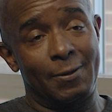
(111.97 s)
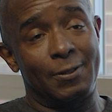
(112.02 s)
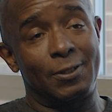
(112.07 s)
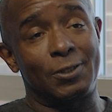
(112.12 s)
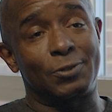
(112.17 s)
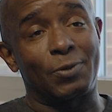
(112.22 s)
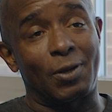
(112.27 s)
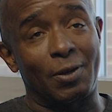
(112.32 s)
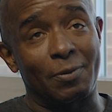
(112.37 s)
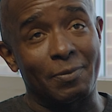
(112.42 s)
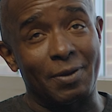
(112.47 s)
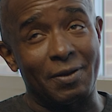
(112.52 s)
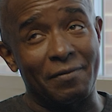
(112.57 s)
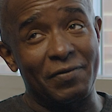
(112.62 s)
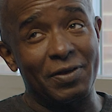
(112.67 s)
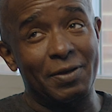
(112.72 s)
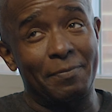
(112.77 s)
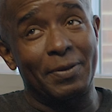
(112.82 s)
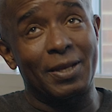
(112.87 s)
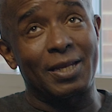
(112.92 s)
as well. And I
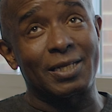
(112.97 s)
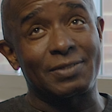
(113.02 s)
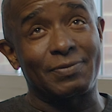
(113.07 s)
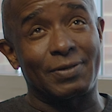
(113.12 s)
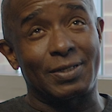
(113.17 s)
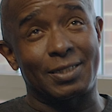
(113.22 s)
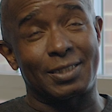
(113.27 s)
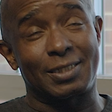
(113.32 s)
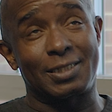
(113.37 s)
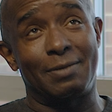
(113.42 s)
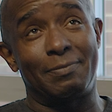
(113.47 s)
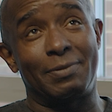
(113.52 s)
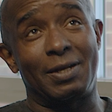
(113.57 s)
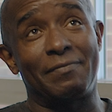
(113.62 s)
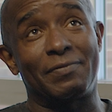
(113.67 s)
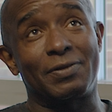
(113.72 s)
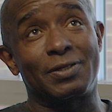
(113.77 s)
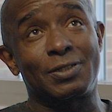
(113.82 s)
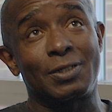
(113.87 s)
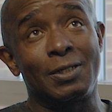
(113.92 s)
think the biggest thing that someone
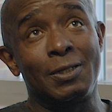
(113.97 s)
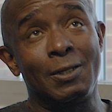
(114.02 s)
ever